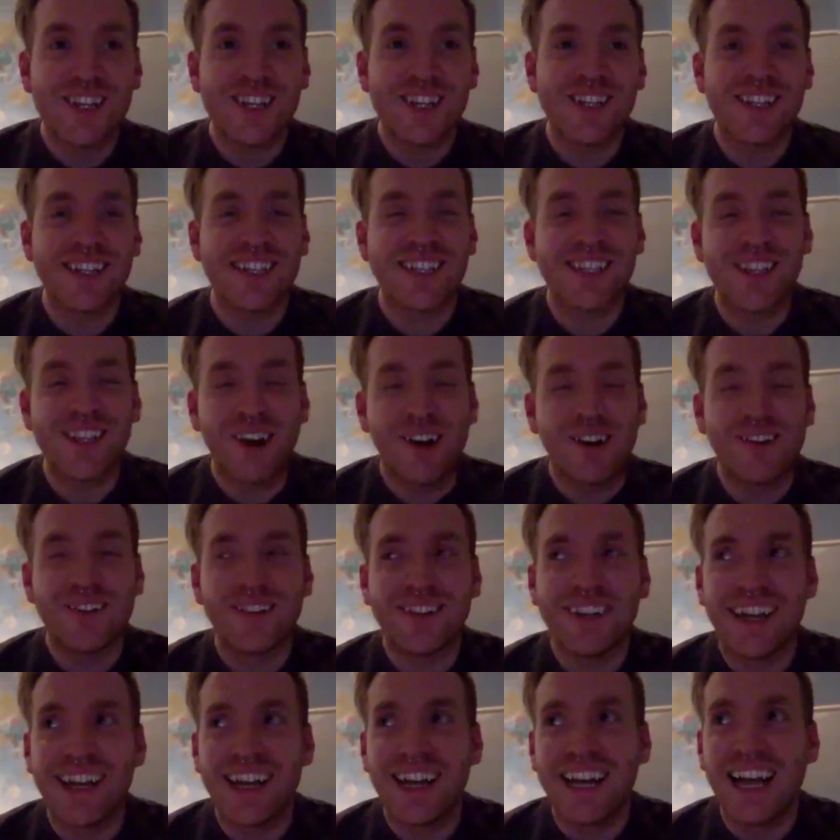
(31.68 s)

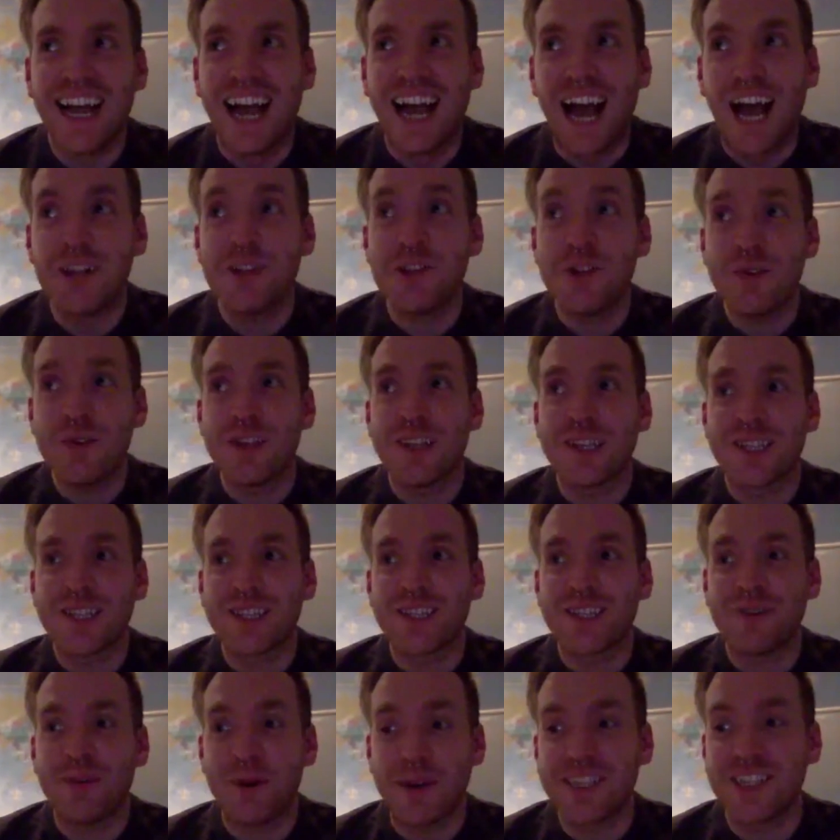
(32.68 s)
So I knew this
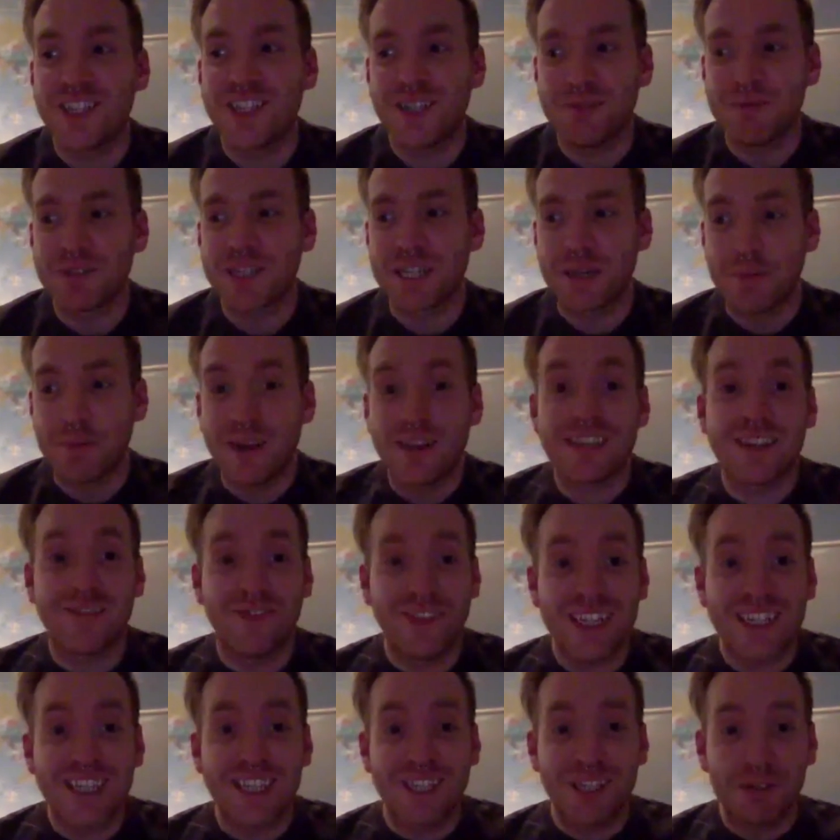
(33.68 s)
question was coming because I've
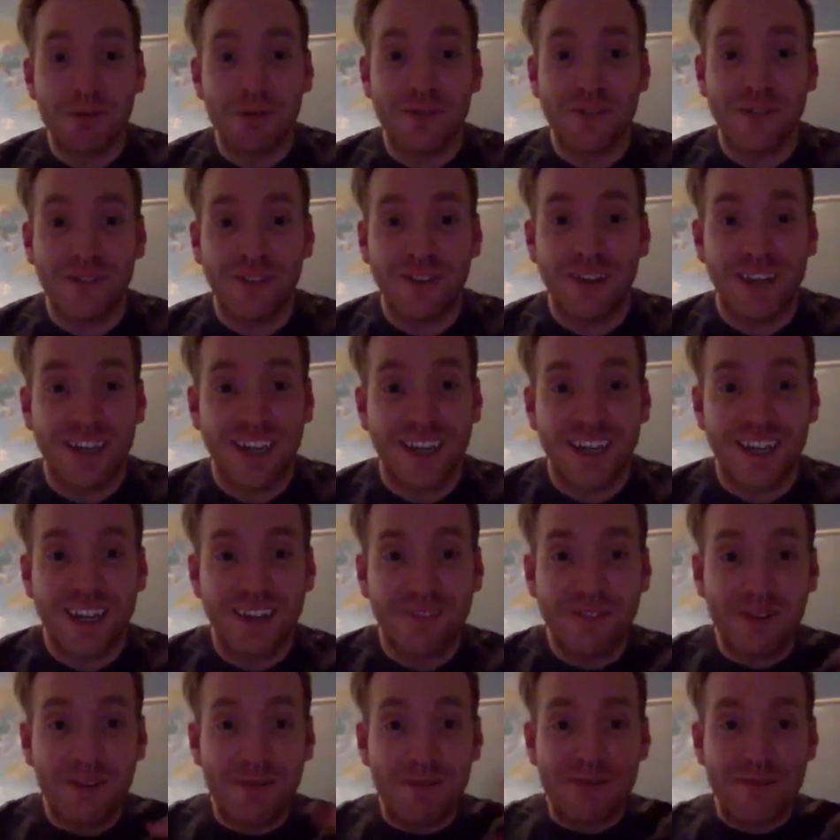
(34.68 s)
listened to a
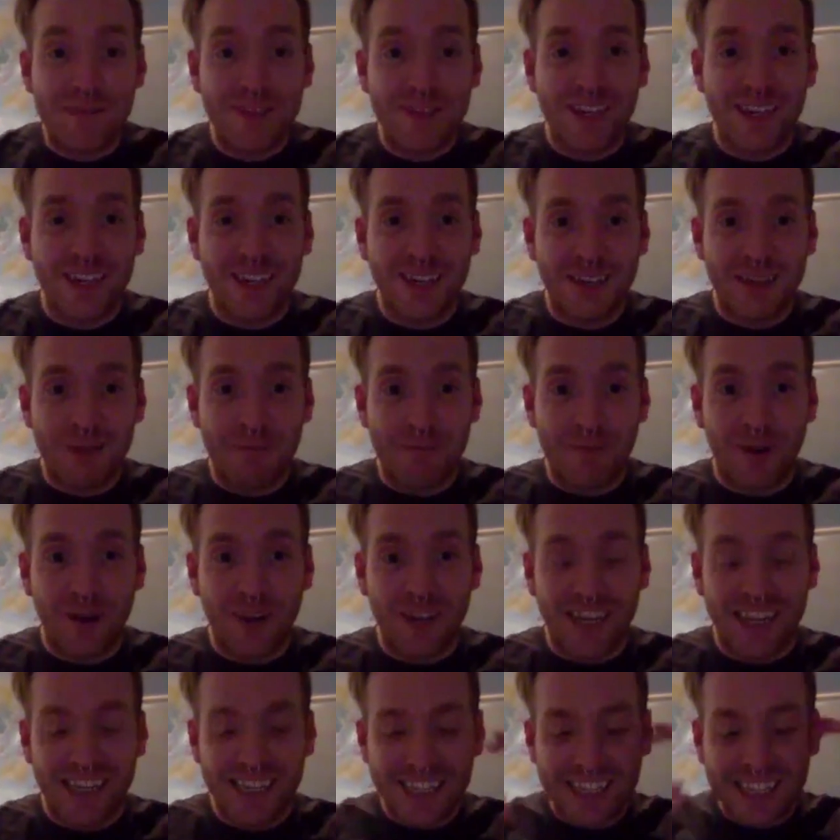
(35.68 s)
few of the
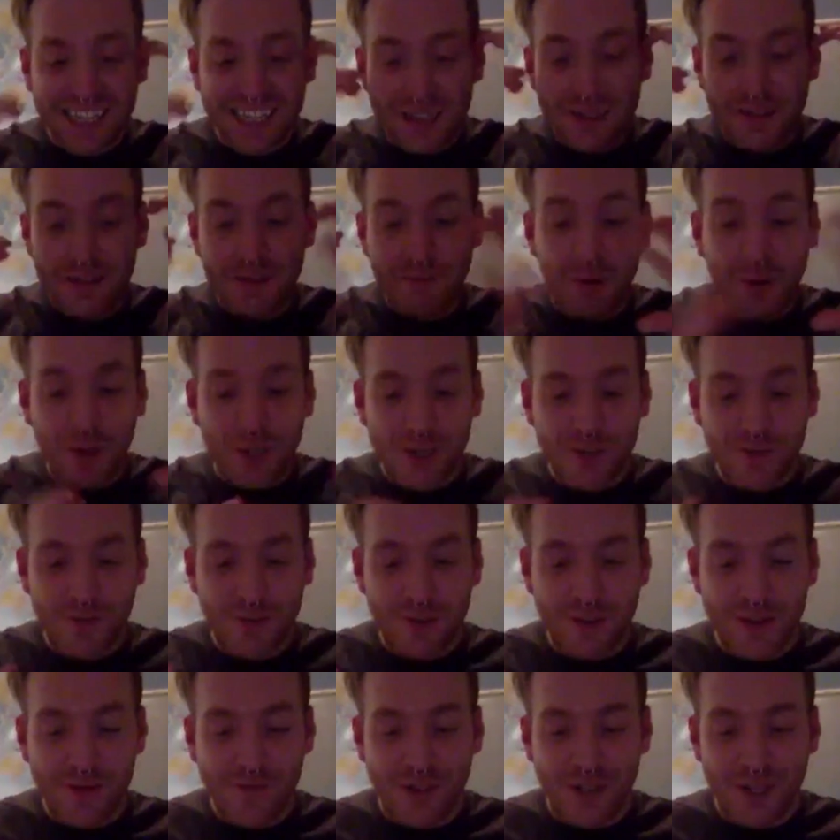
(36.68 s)
podcasts and watched a
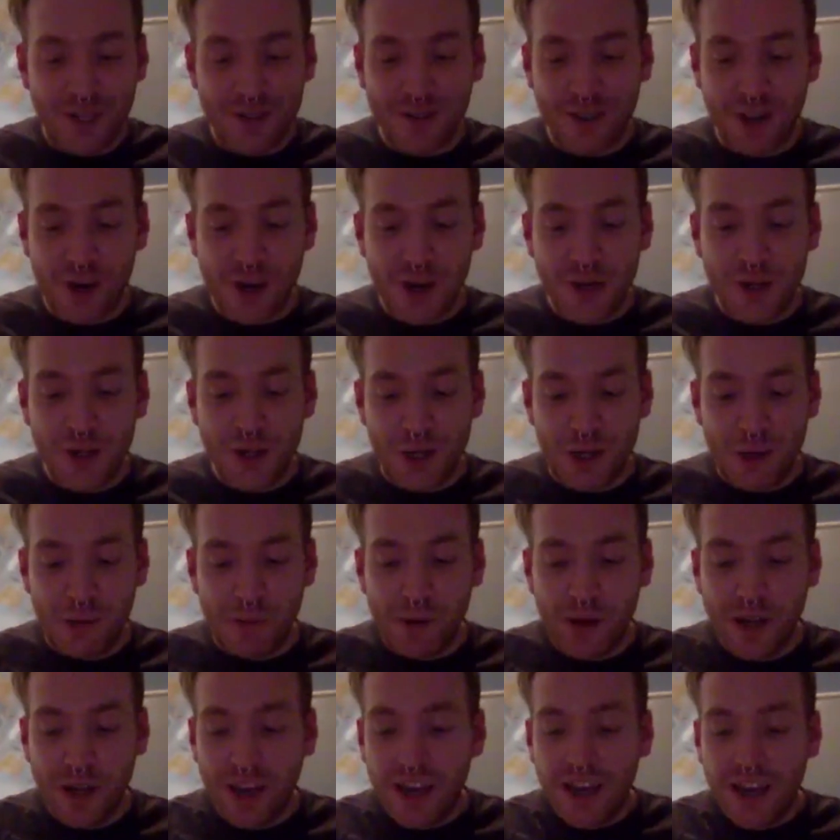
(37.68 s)
few of the videos on YouTube.
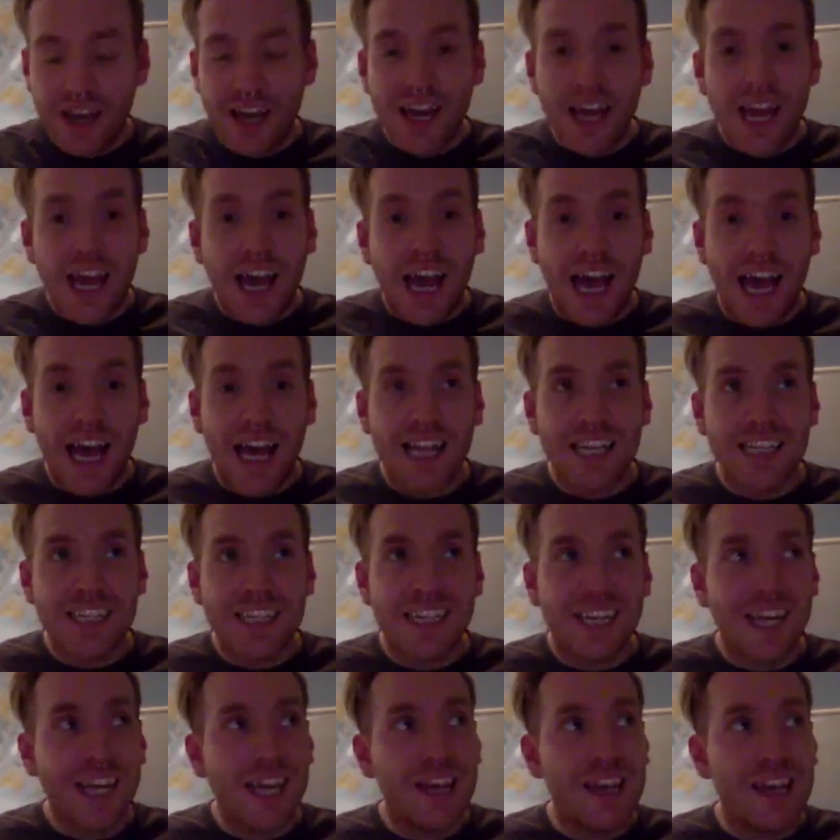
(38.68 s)
And
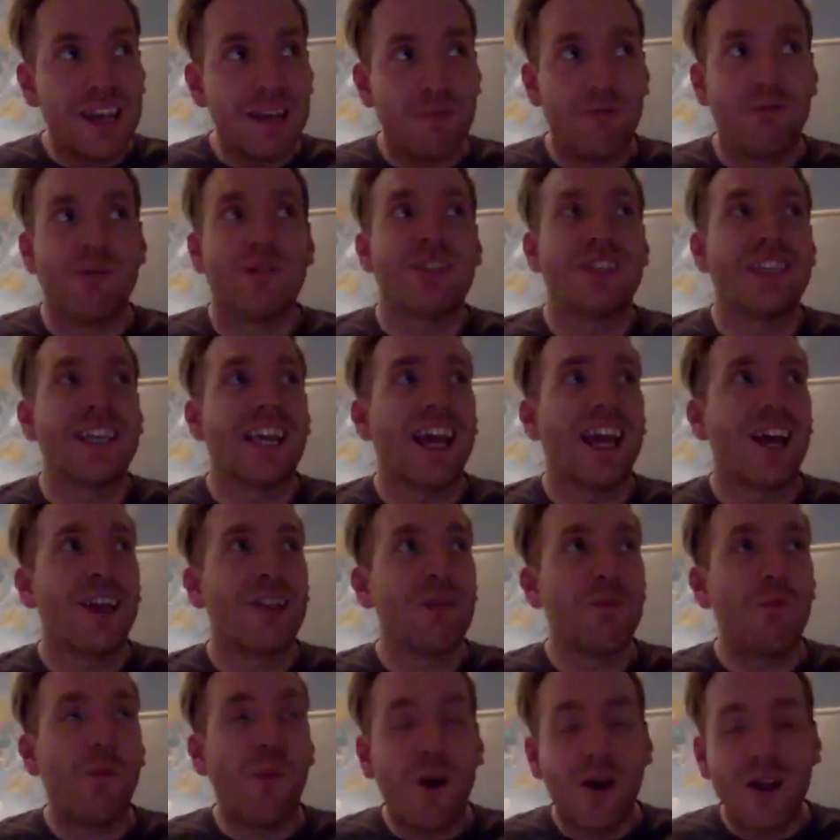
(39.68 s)
it was
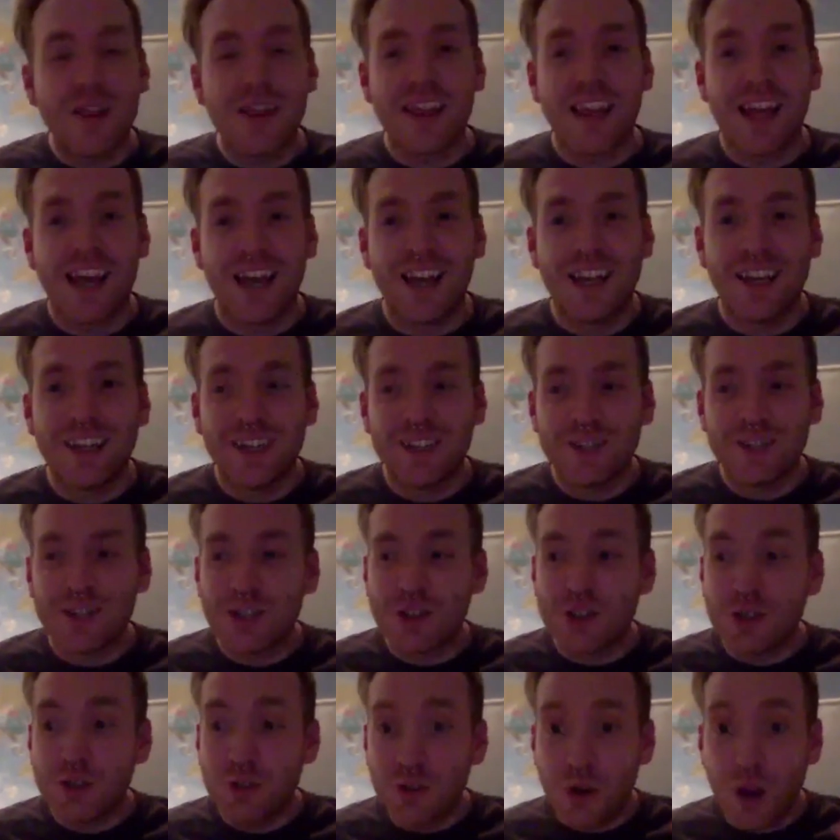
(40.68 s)
the one that
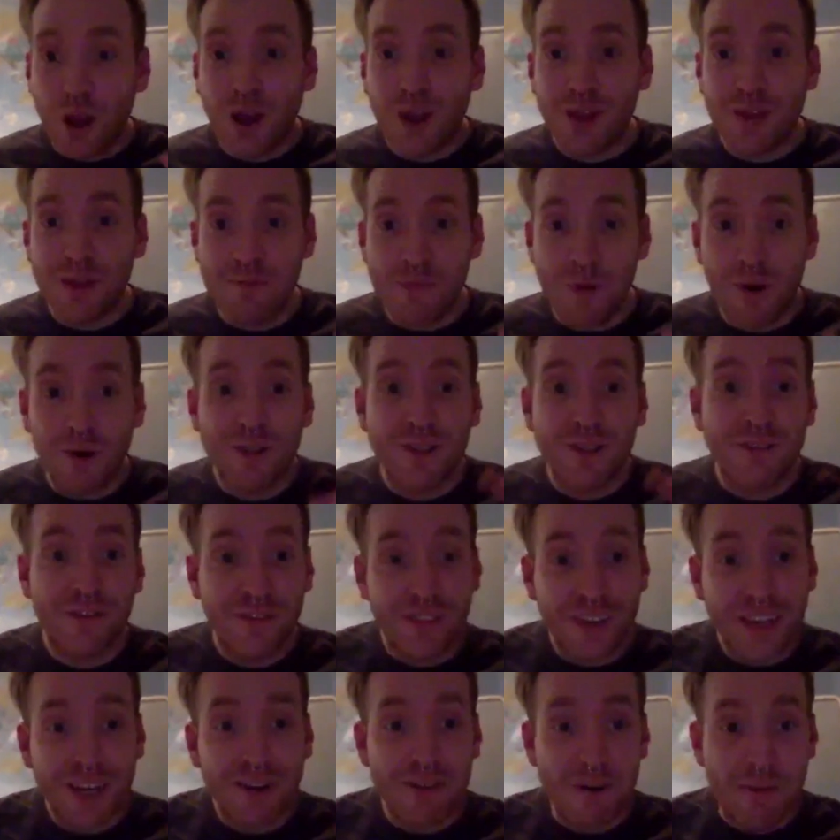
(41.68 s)
struck the most
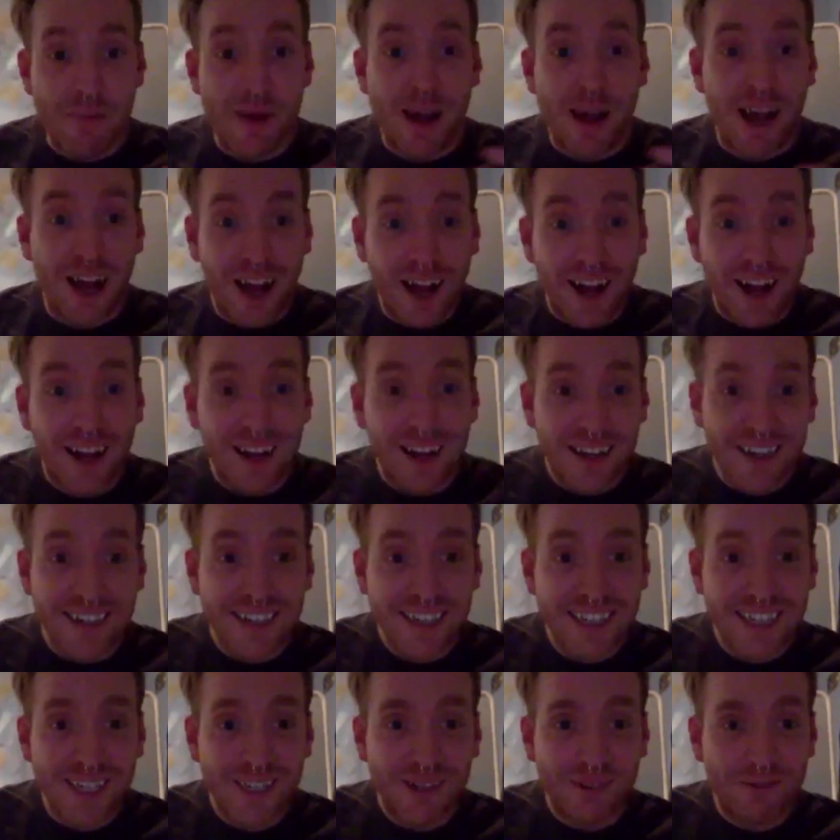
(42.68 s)
fear in my heart,
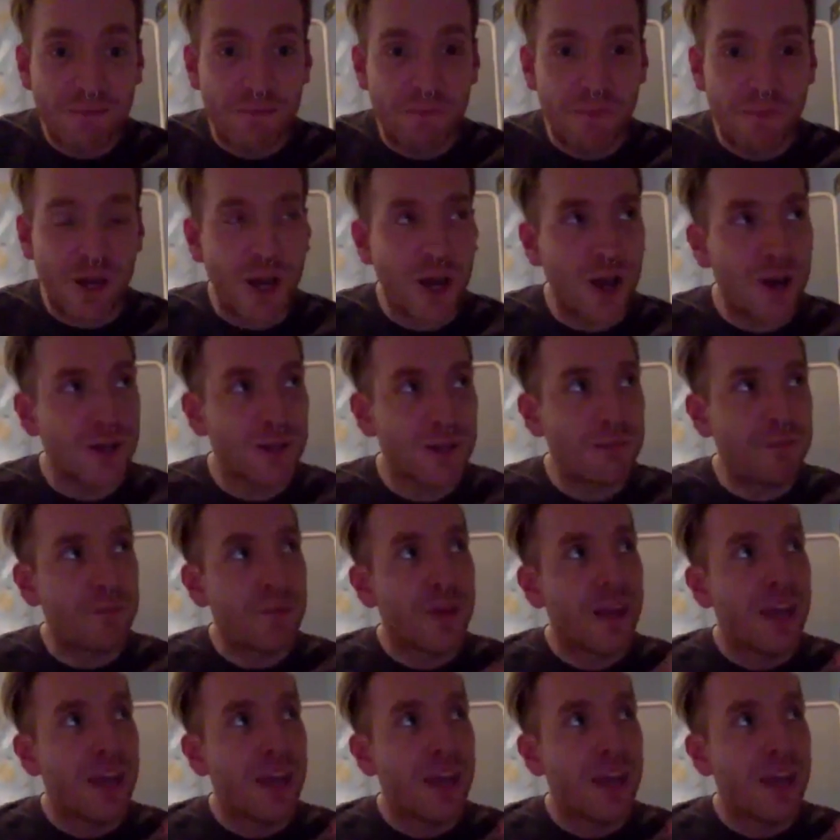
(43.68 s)
because